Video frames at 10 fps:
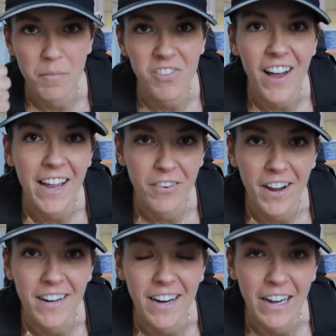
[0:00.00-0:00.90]
I'm flying
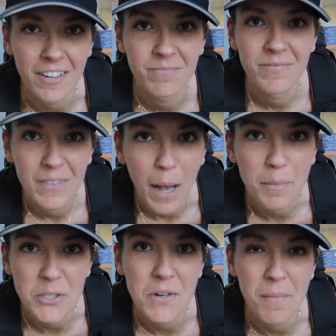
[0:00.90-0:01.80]
Ryanair.
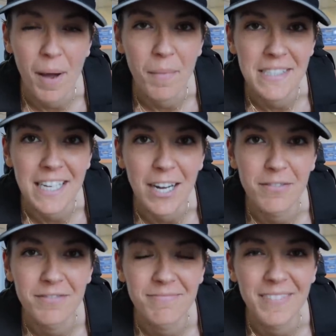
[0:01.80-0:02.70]
I'm doing it by myself,
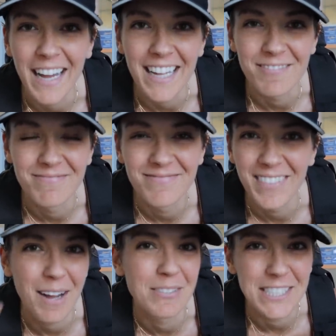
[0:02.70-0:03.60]
and
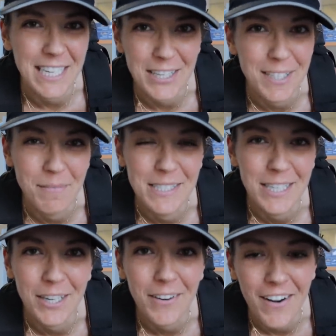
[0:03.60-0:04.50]
I'm just scared something's
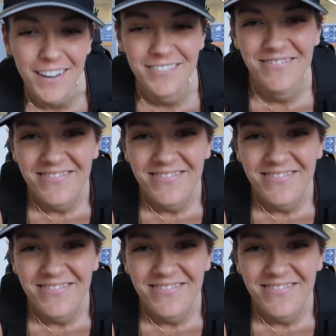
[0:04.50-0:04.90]
gonna go wrong.